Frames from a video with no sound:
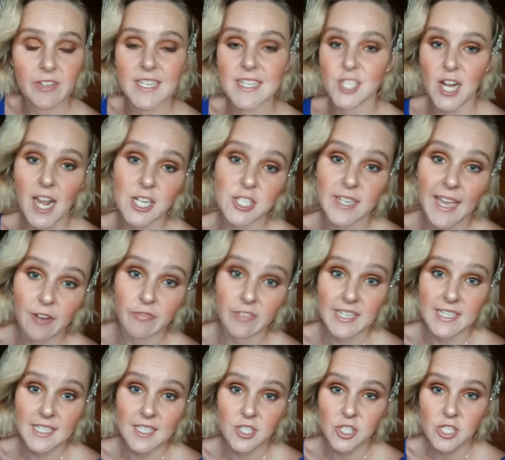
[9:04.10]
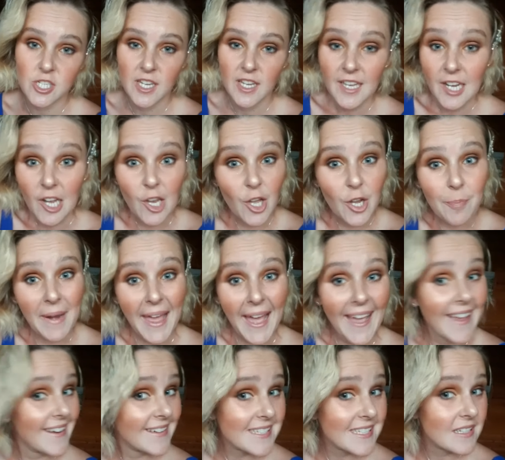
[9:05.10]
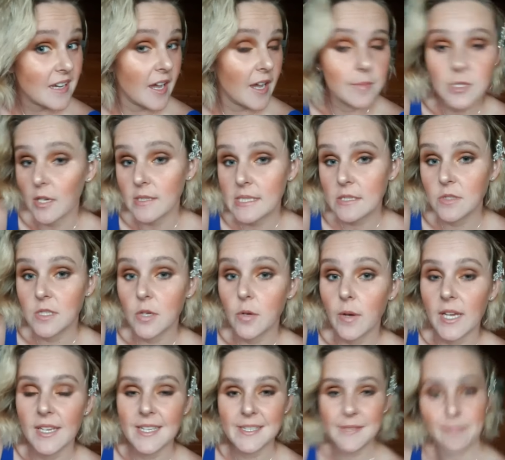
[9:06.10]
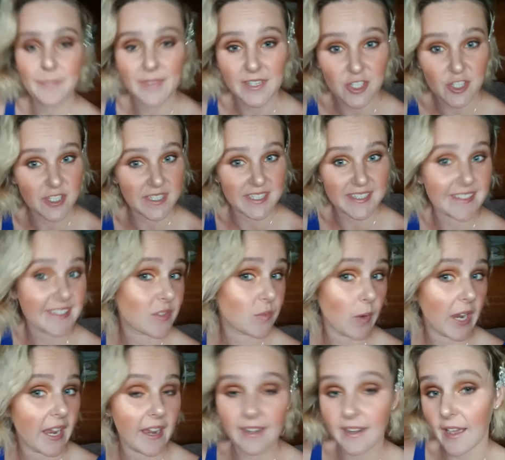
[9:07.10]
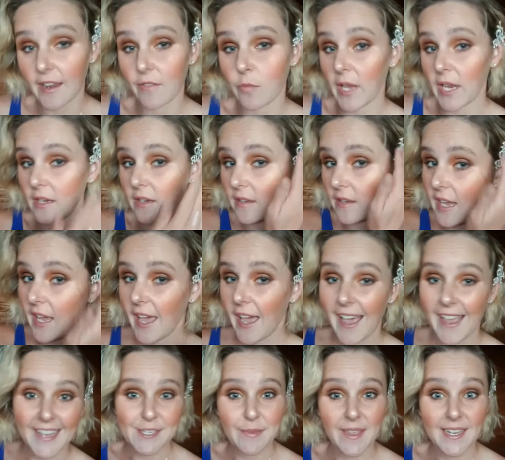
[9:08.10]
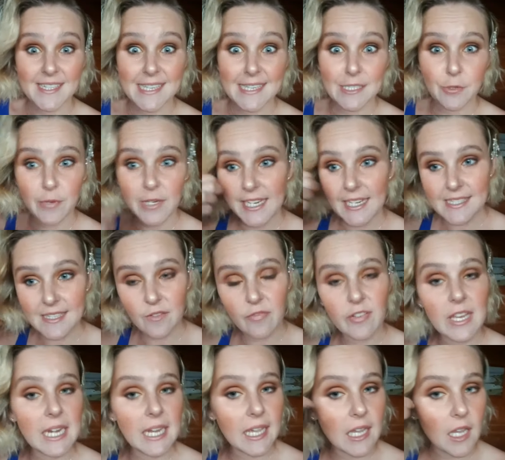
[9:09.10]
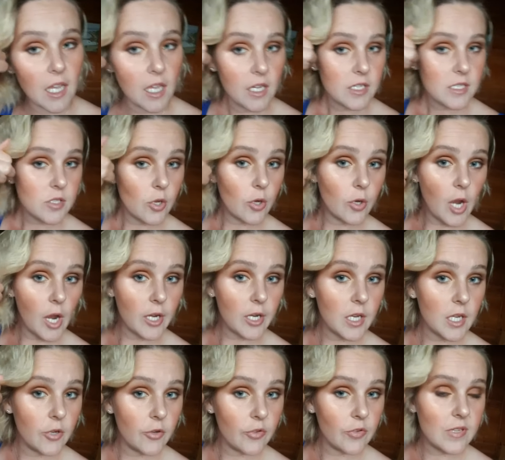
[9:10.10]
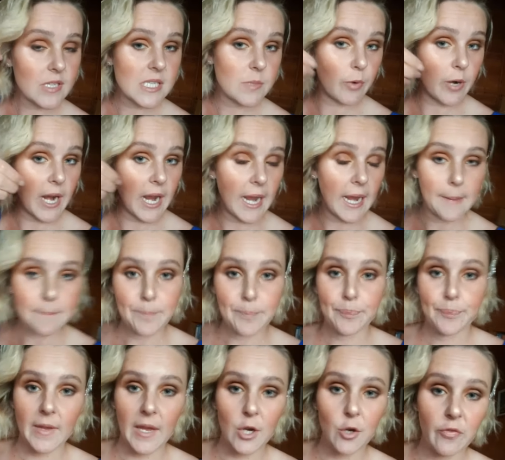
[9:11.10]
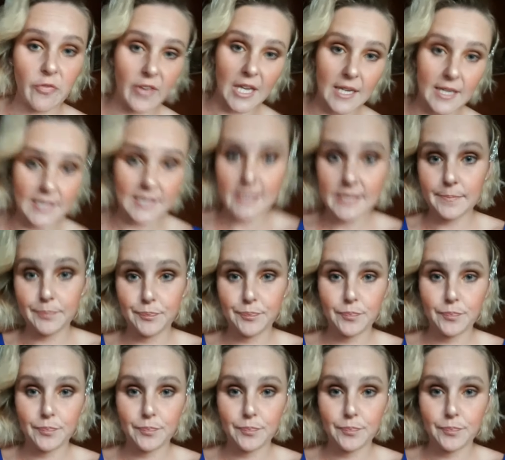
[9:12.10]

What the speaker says: vintage. I actually had a vintage look planned, so I'll still do it. This just is where it kind of went, I guess, the accessories and the feeling. So yeah, you can use the spray on your fingers